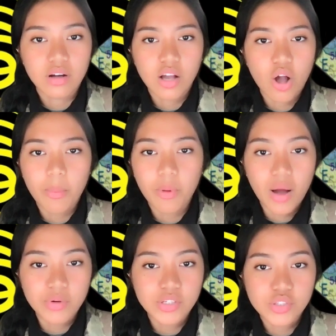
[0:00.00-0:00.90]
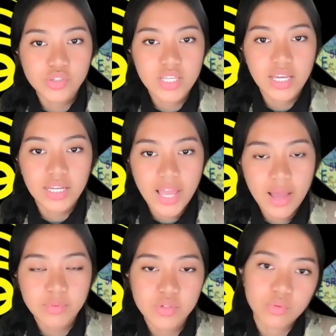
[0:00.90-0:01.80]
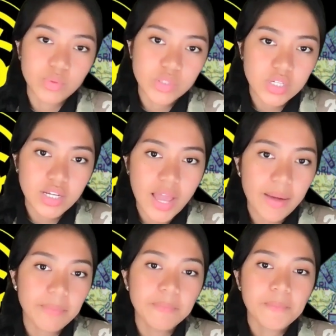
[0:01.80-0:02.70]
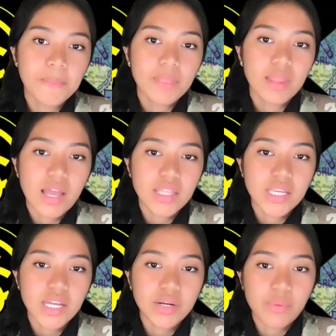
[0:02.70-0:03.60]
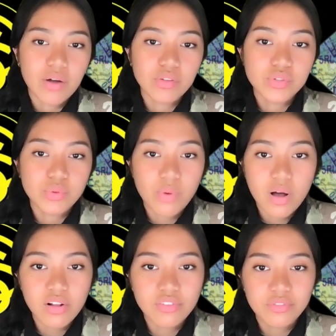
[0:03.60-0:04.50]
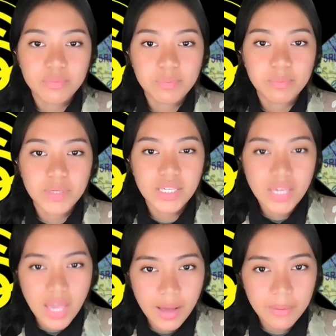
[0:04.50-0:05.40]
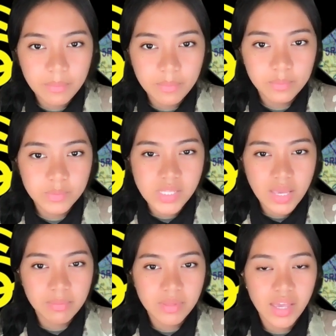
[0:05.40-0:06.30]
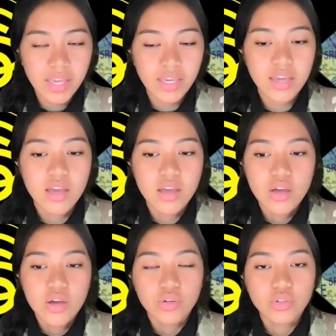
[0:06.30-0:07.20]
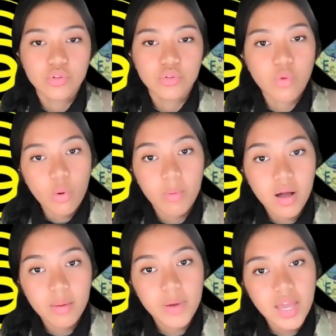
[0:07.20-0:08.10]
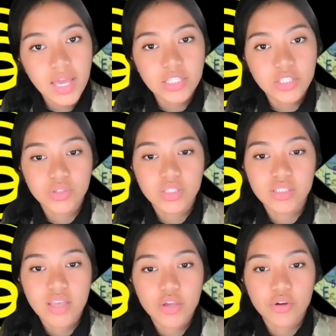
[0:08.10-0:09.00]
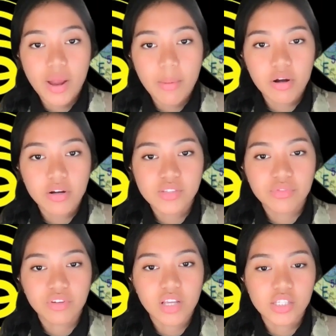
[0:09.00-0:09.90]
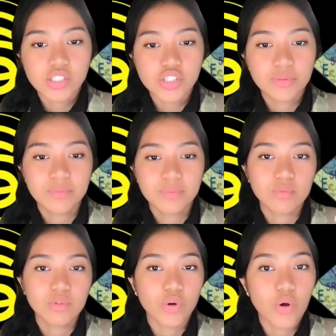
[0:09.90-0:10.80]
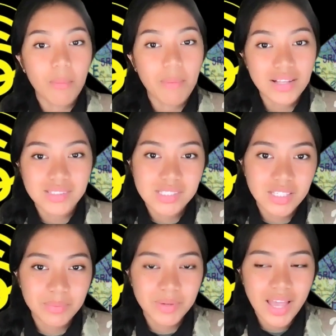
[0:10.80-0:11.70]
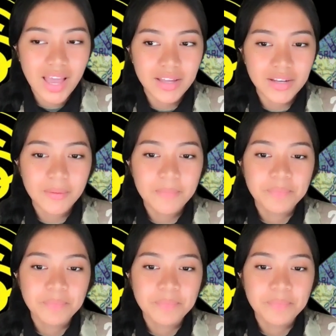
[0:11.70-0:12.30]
a couple hours to take a nap. So we took a nap, and then around 12 p.m. same day, you form up and you eat your MREs for lunch. You go back to sleep again,